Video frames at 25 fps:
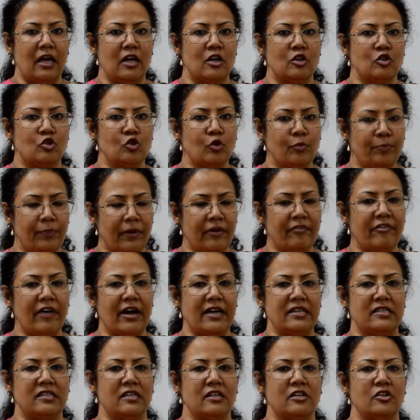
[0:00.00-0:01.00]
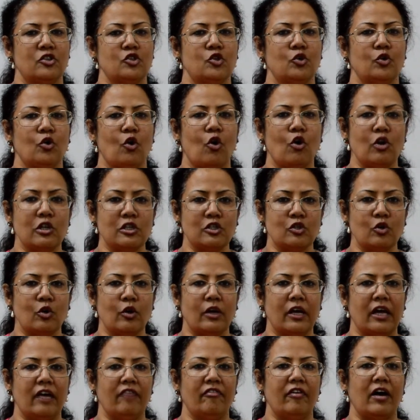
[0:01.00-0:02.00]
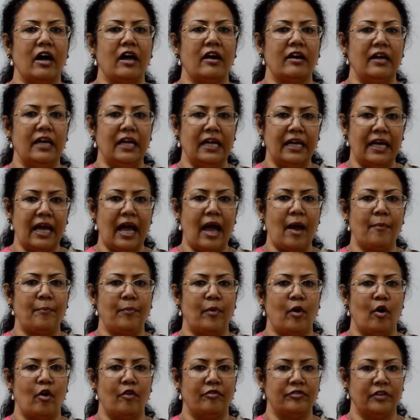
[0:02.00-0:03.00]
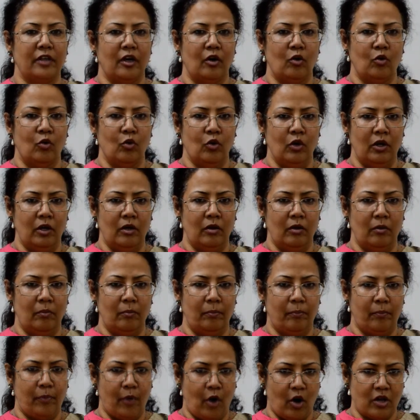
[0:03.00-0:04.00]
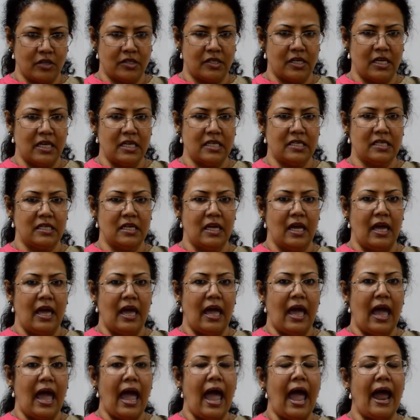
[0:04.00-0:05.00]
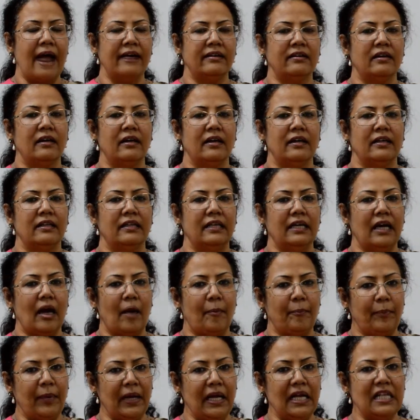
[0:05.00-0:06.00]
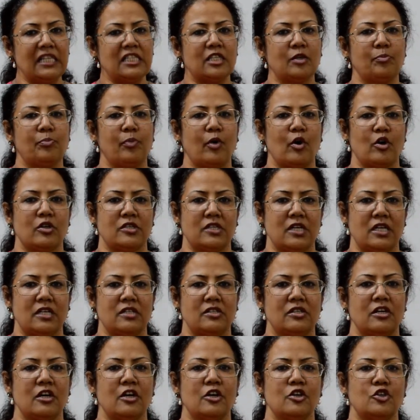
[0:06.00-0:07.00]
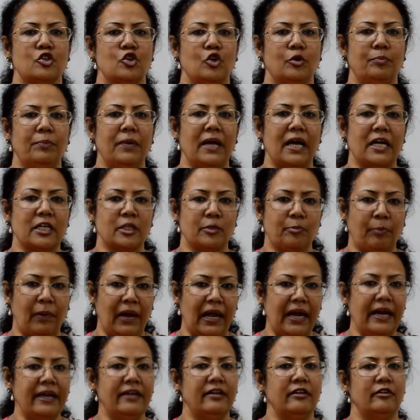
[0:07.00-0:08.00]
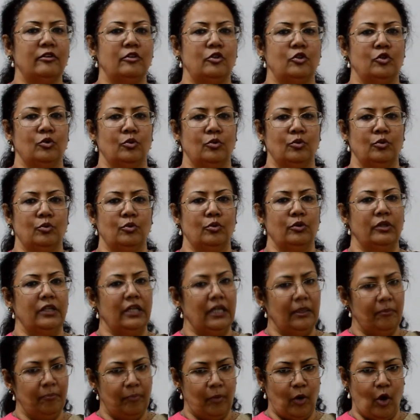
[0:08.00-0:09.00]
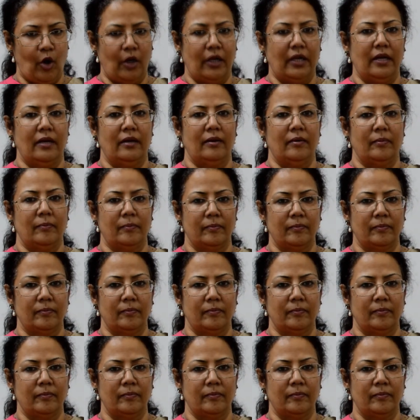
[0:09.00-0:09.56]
Supervisor should also give a recap of the whole process, and the appeals process should be explained to the employee.